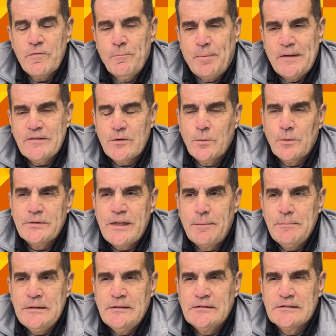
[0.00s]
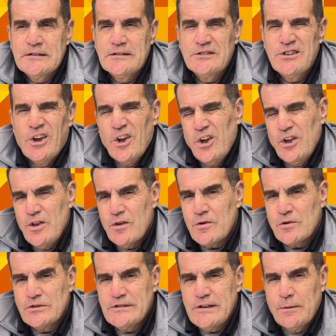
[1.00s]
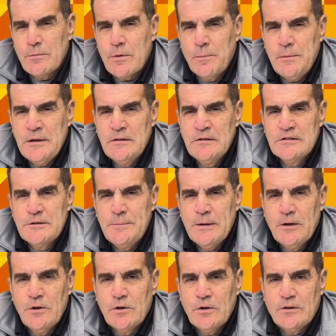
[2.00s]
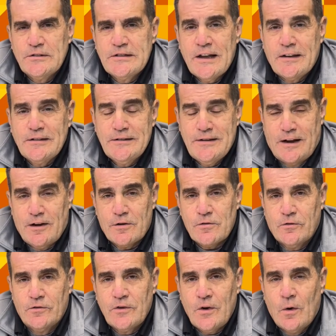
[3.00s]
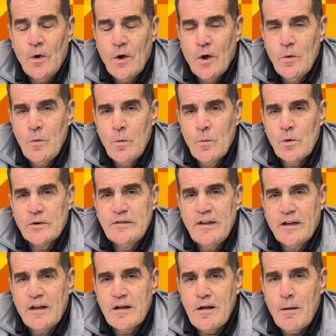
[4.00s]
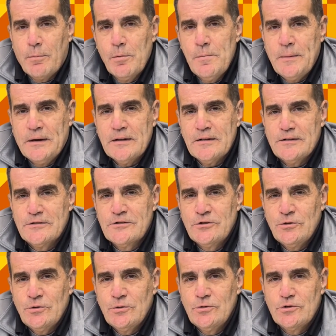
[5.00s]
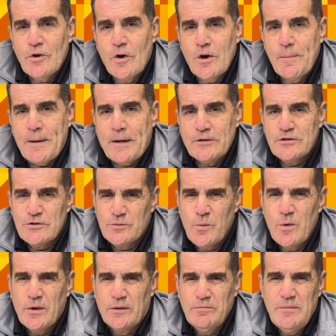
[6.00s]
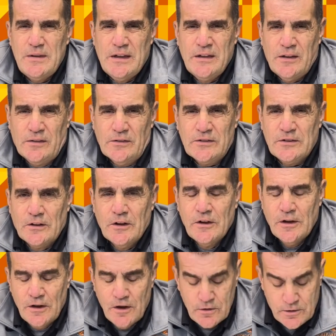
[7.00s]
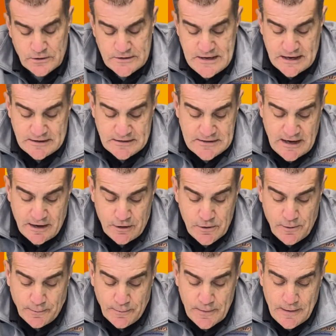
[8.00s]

And basically what that means is you understand what it means to be a good test taker. So we want to take a couple of minutes to talk about just what is a good test taker.